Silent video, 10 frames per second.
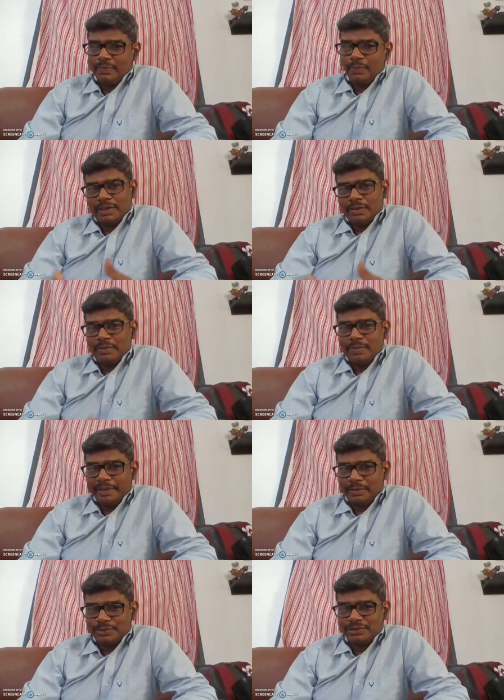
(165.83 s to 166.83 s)
whatever
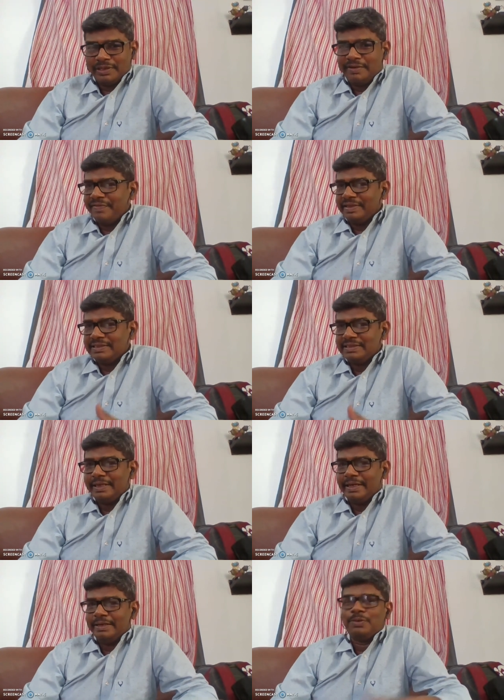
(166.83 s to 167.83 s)
be the question, if I
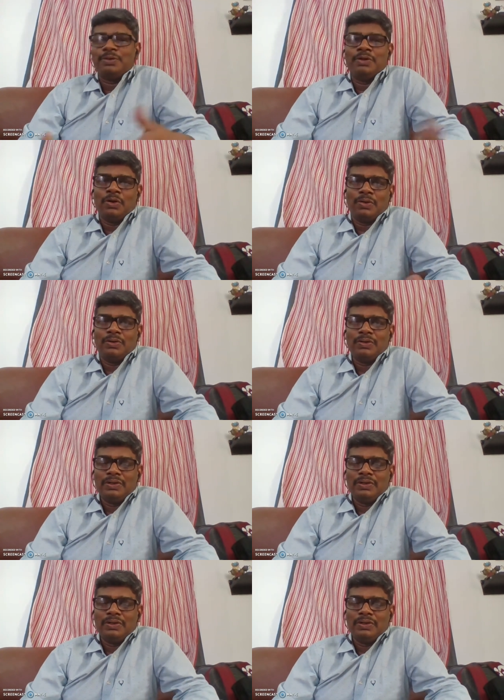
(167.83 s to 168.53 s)
say I don't know,